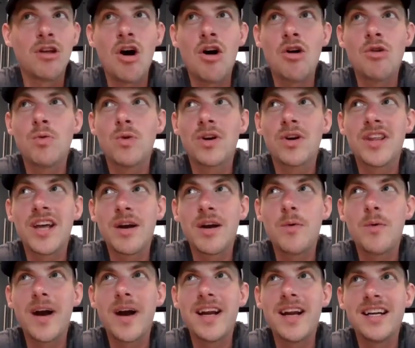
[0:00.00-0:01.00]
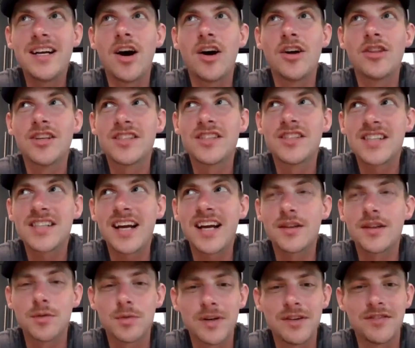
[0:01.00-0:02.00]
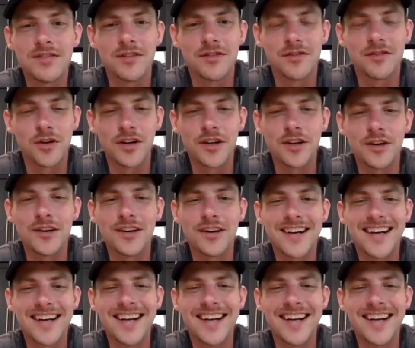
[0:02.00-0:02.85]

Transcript: How long were they waiting on the side of the river for you?